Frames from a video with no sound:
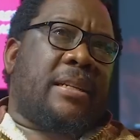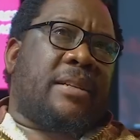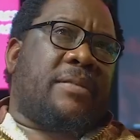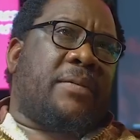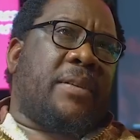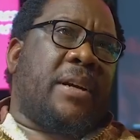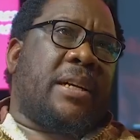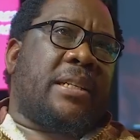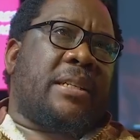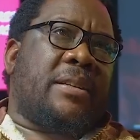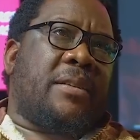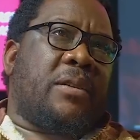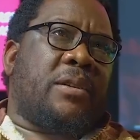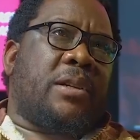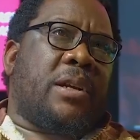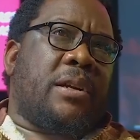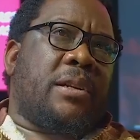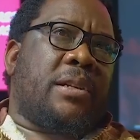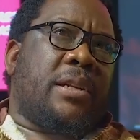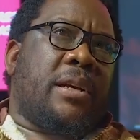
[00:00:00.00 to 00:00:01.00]
Fresh.
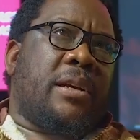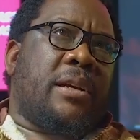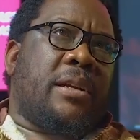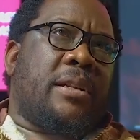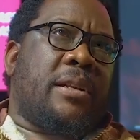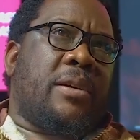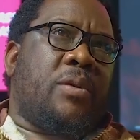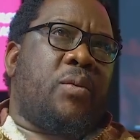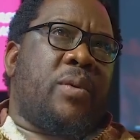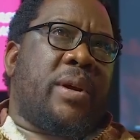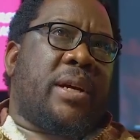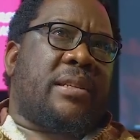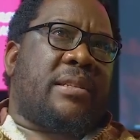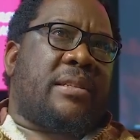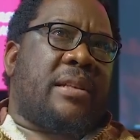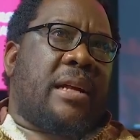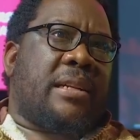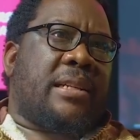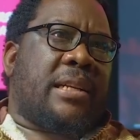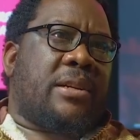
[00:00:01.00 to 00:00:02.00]
The week
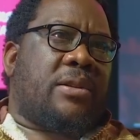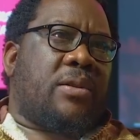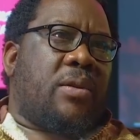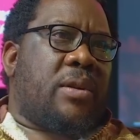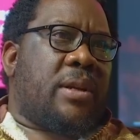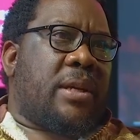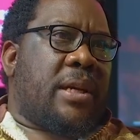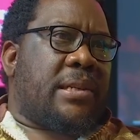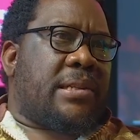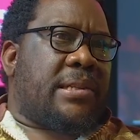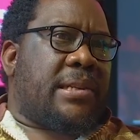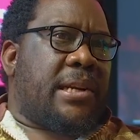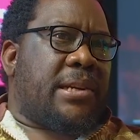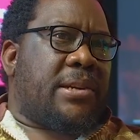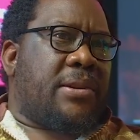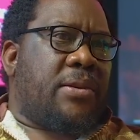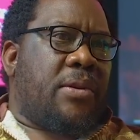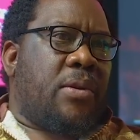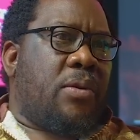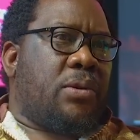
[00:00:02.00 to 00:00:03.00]
started on that sad
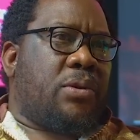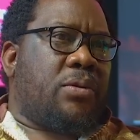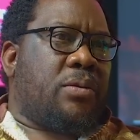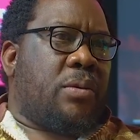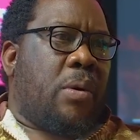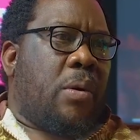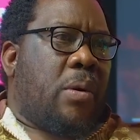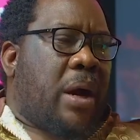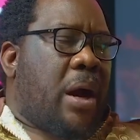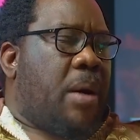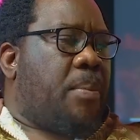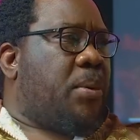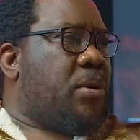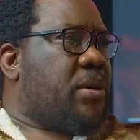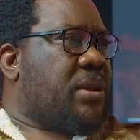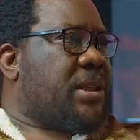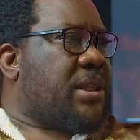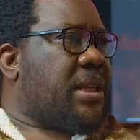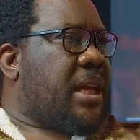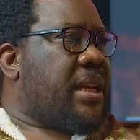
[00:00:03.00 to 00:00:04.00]
note. We woke up
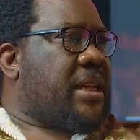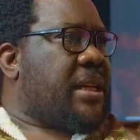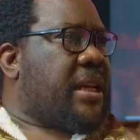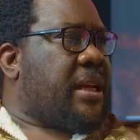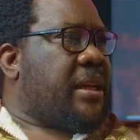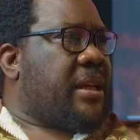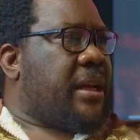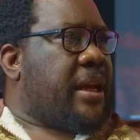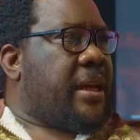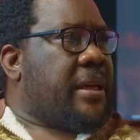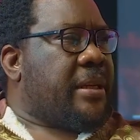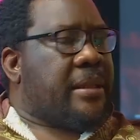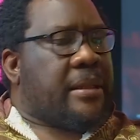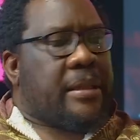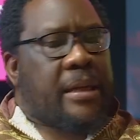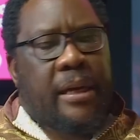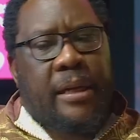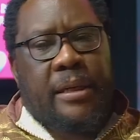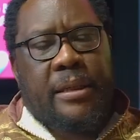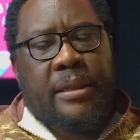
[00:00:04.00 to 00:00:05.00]
on Sunday
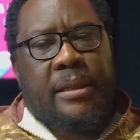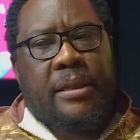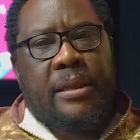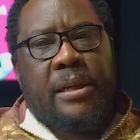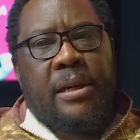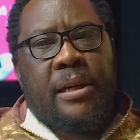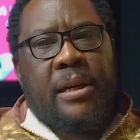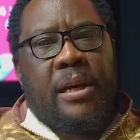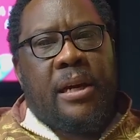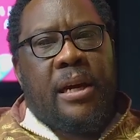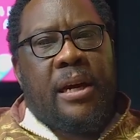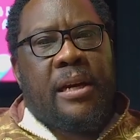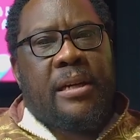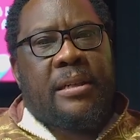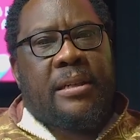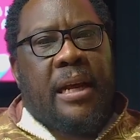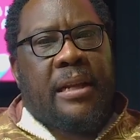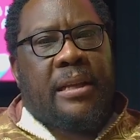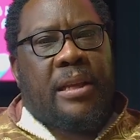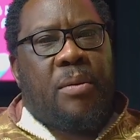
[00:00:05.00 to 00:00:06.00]
and
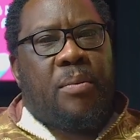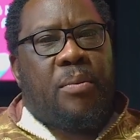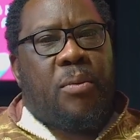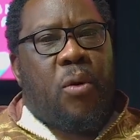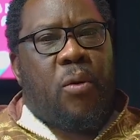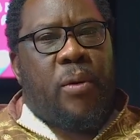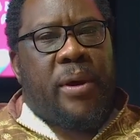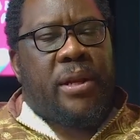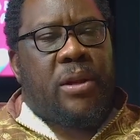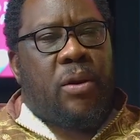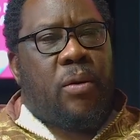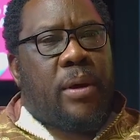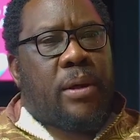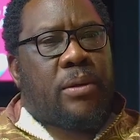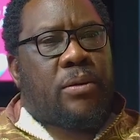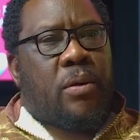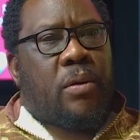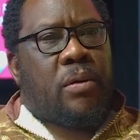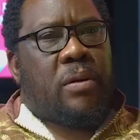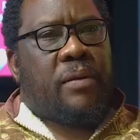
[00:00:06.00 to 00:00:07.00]
Tate Mboweni
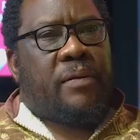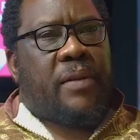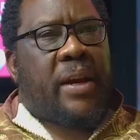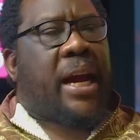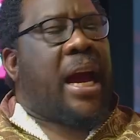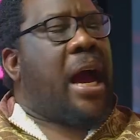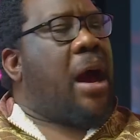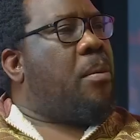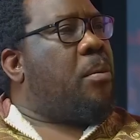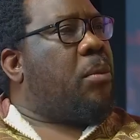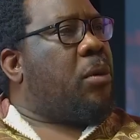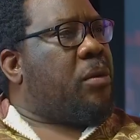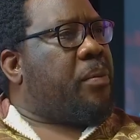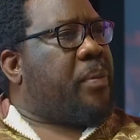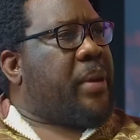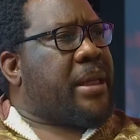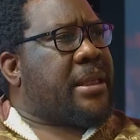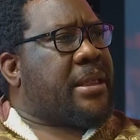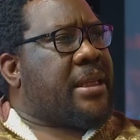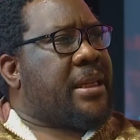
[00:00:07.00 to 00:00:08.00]
was gone. A very humble
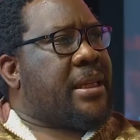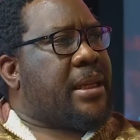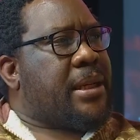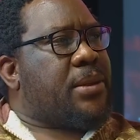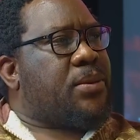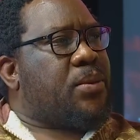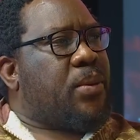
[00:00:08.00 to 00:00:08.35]
person as well.